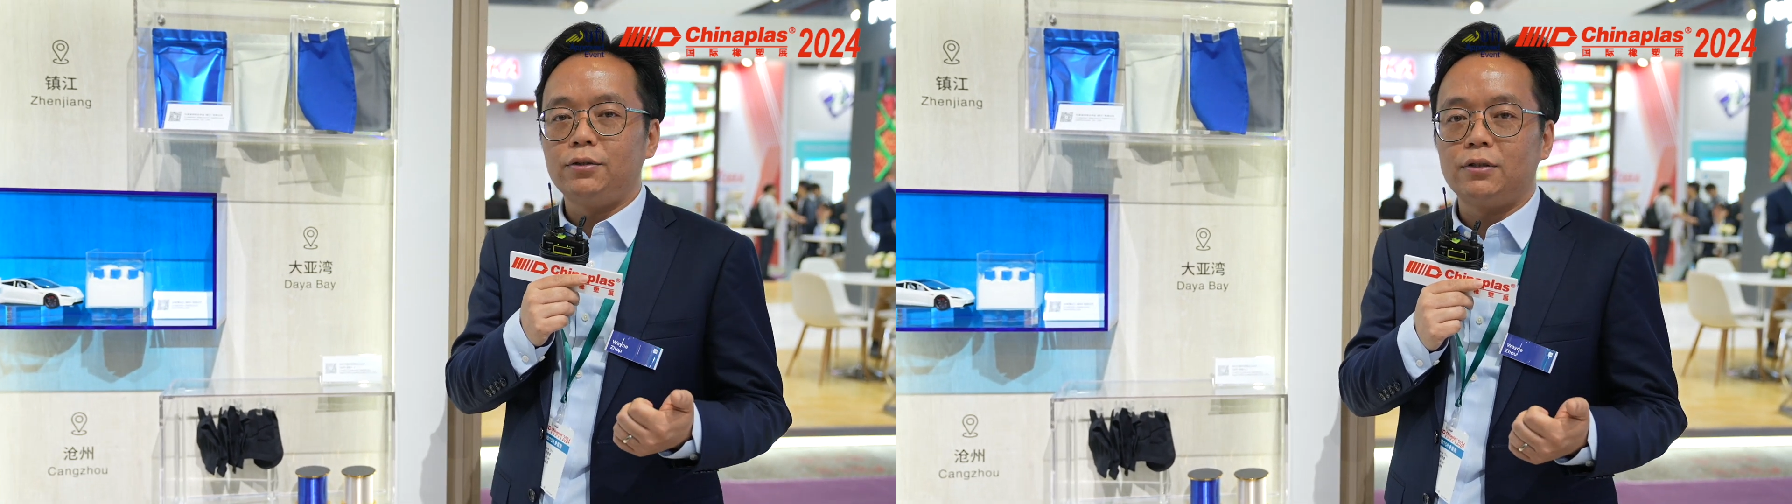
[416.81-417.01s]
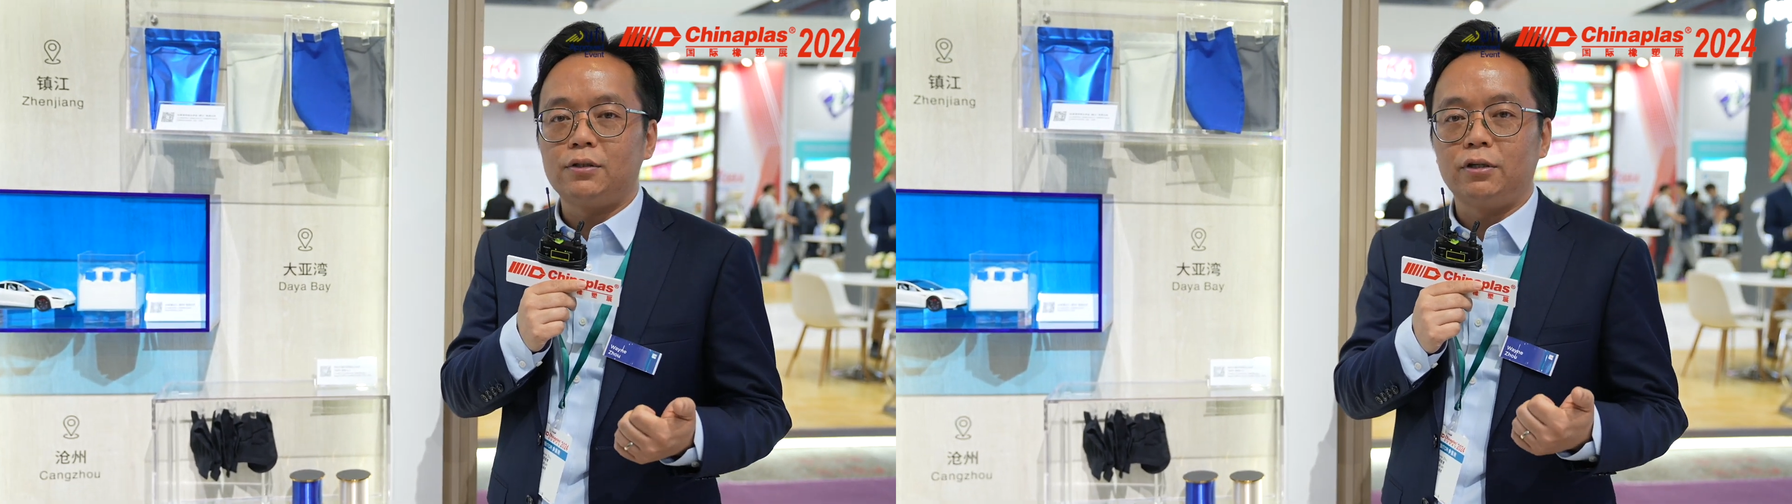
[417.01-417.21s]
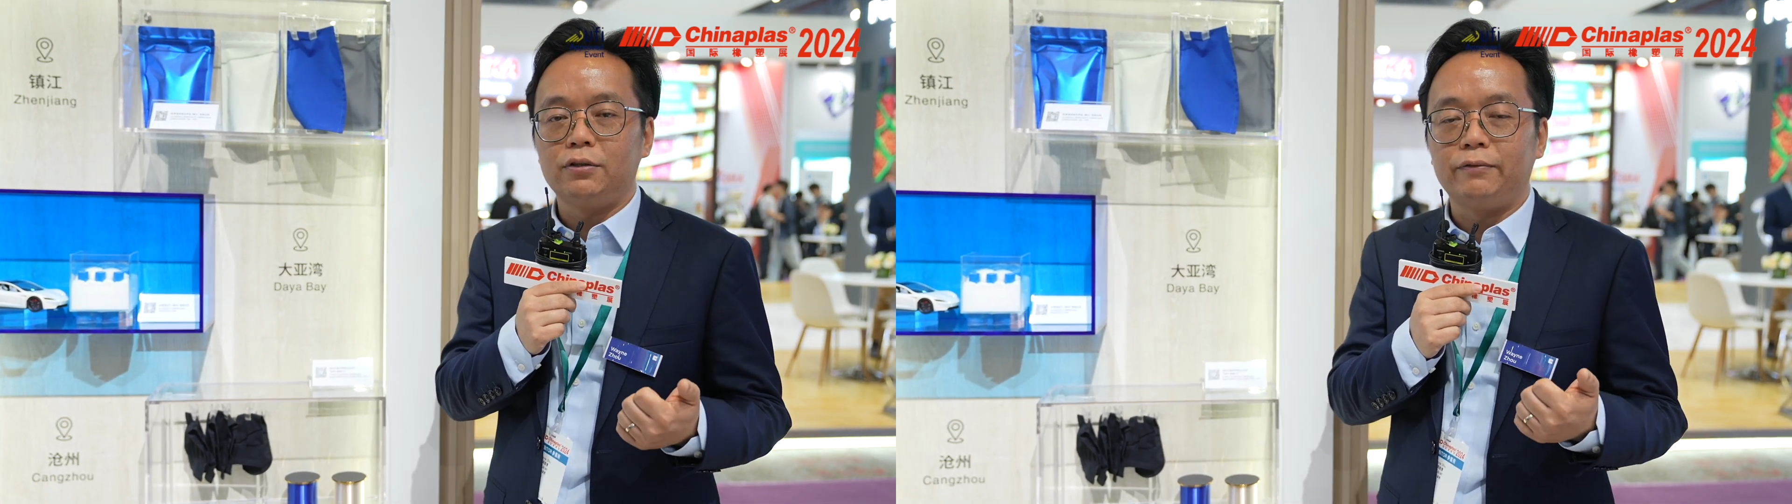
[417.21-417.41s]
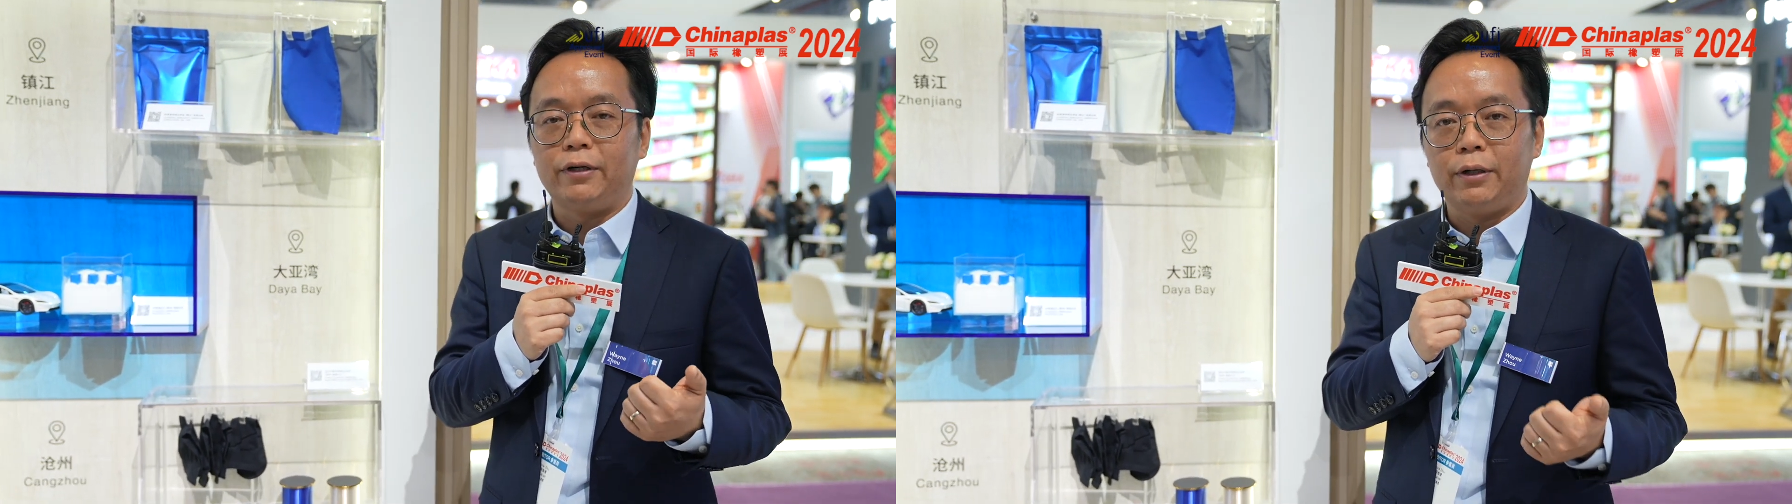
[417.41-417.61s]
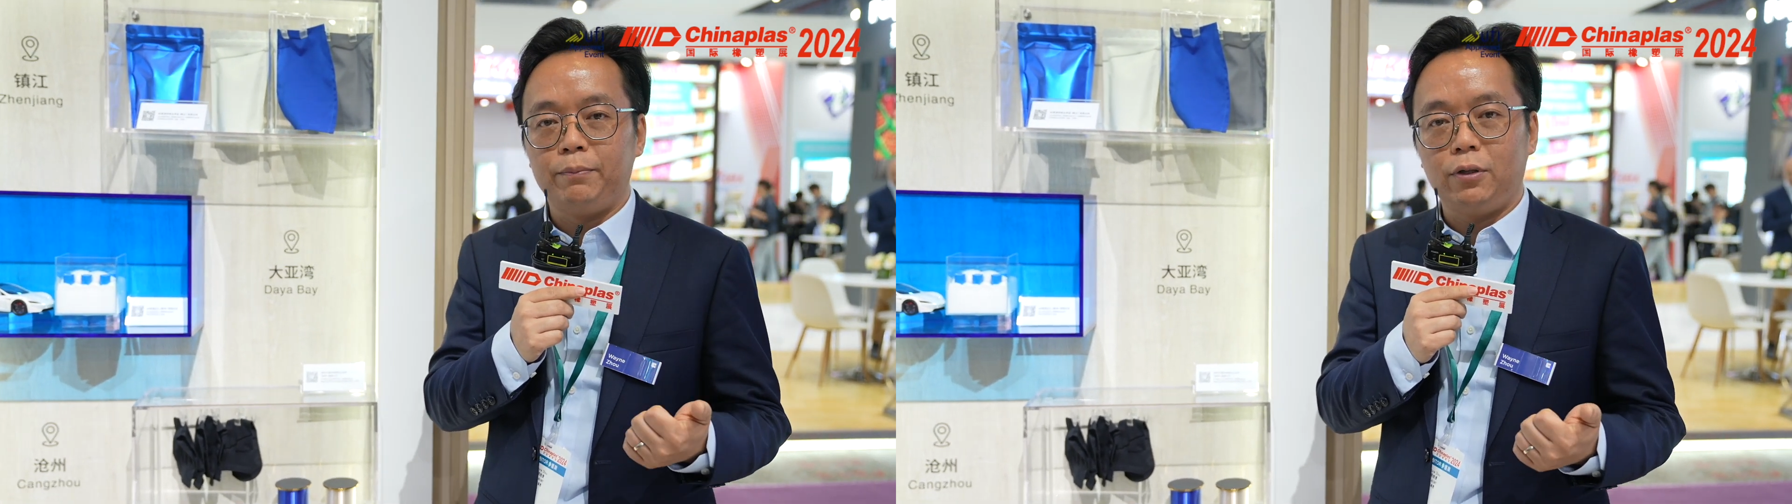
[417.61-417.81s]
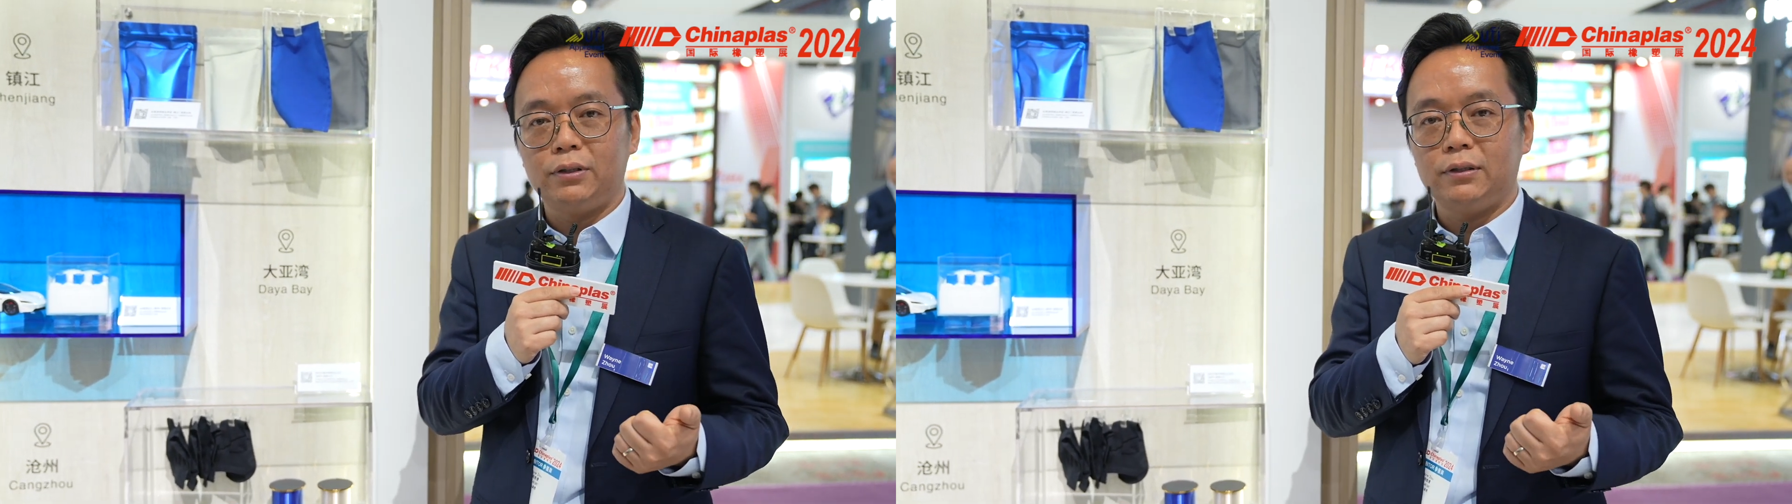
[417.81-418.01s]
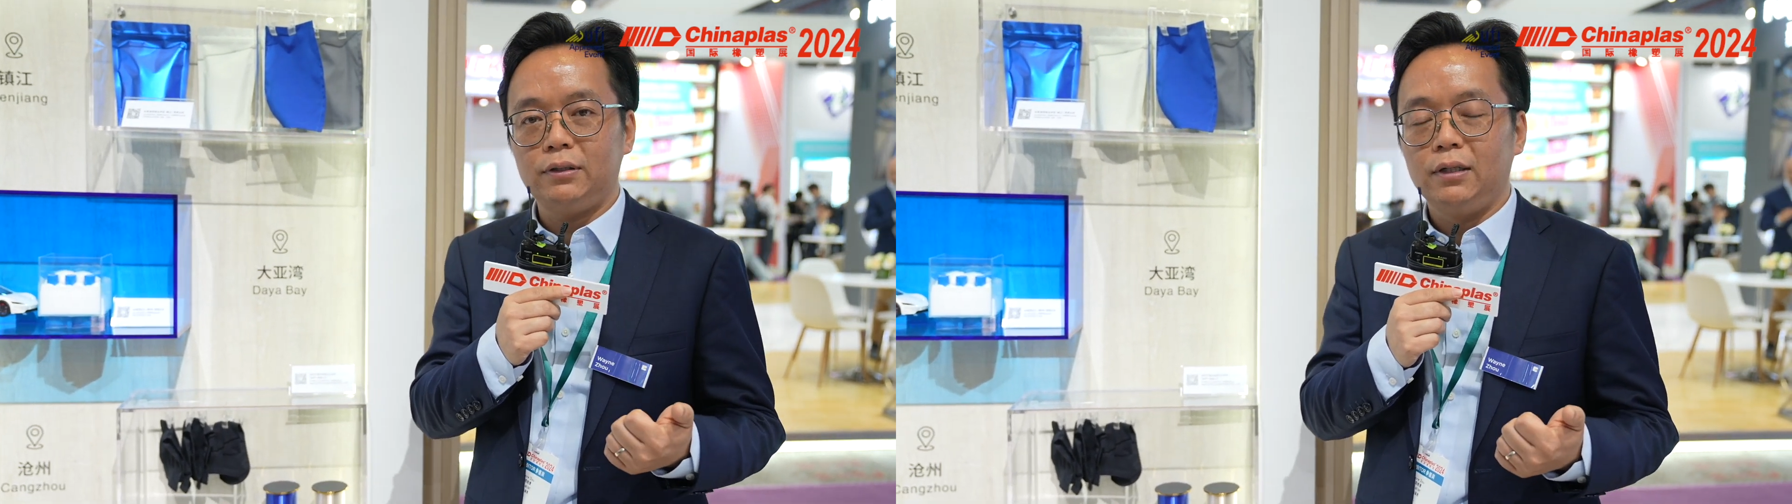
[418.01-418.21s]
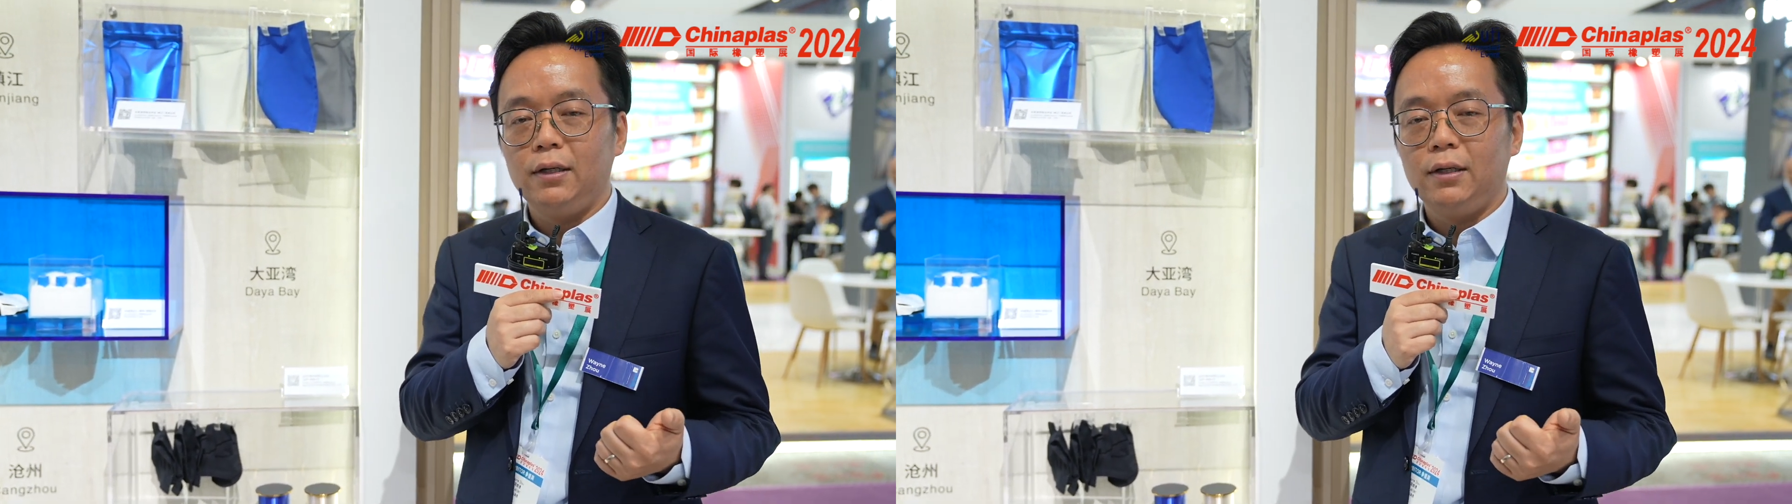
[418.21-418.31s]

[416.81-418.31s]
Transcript: is also very important